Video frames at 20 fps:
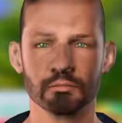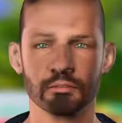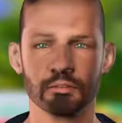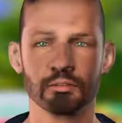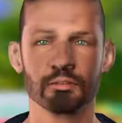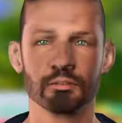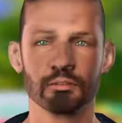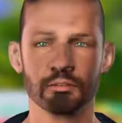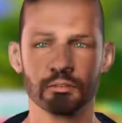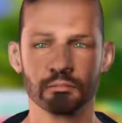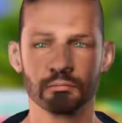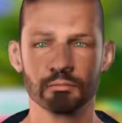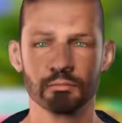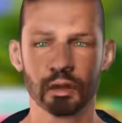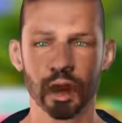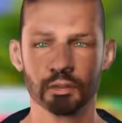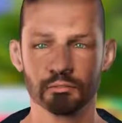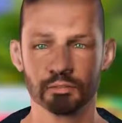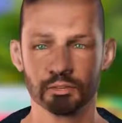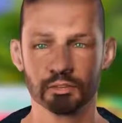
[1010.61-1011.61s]
but
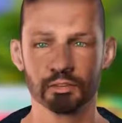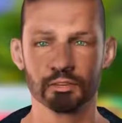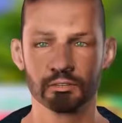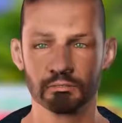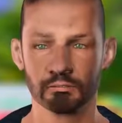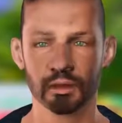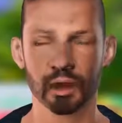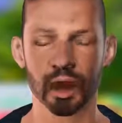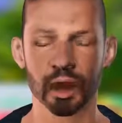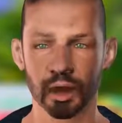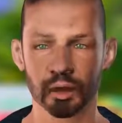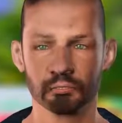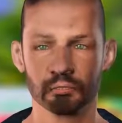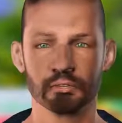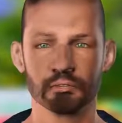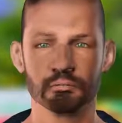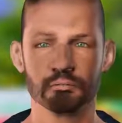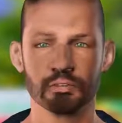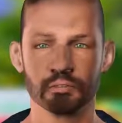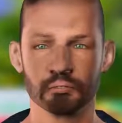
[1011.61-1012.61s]
even though when a man
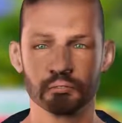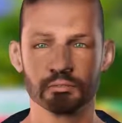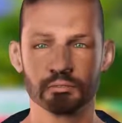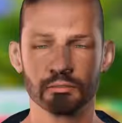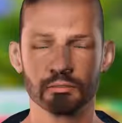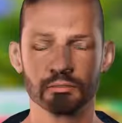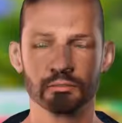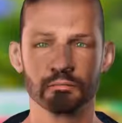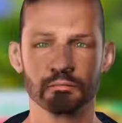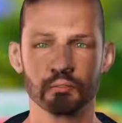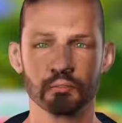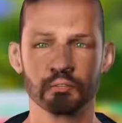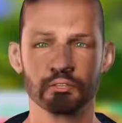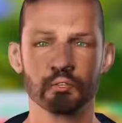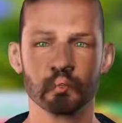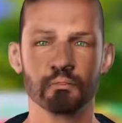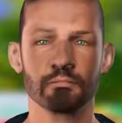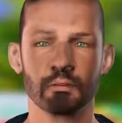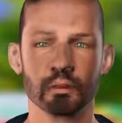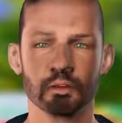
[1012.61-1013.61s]
promised to meet him at a
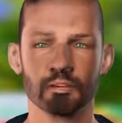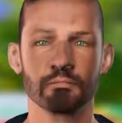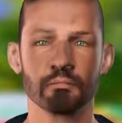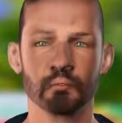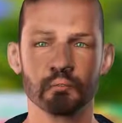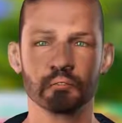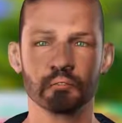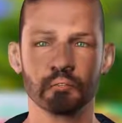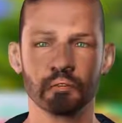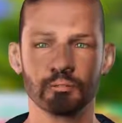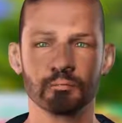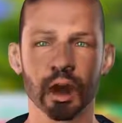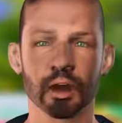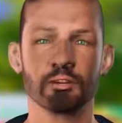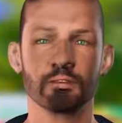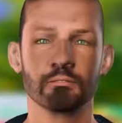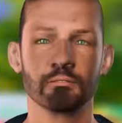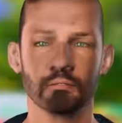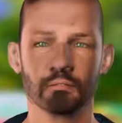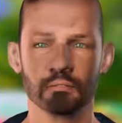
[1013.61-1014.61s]
certain time because he
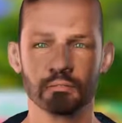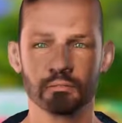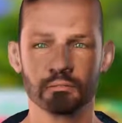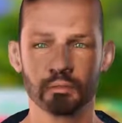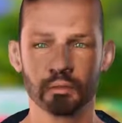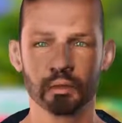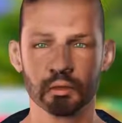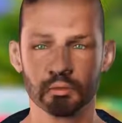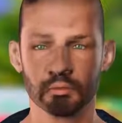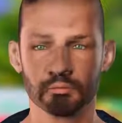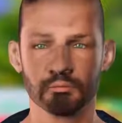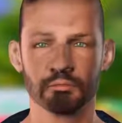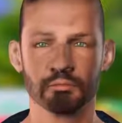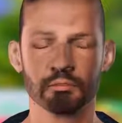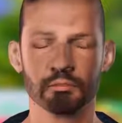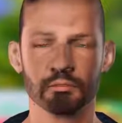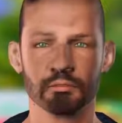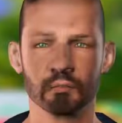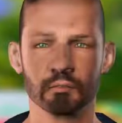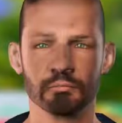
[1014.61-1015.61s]
wanted to keep a covenant
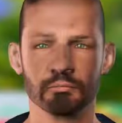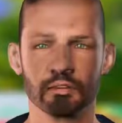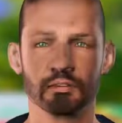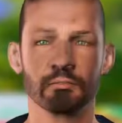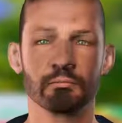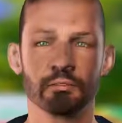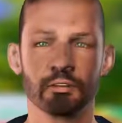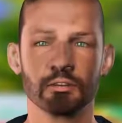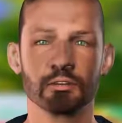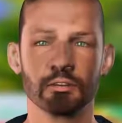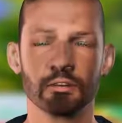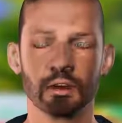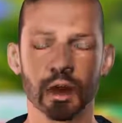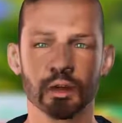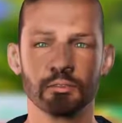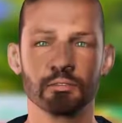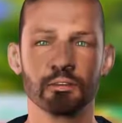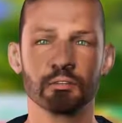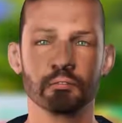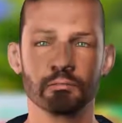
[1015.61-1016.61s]
and be truthful to
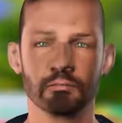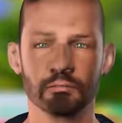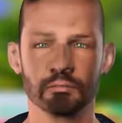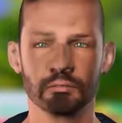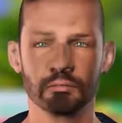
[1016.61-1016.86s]
others,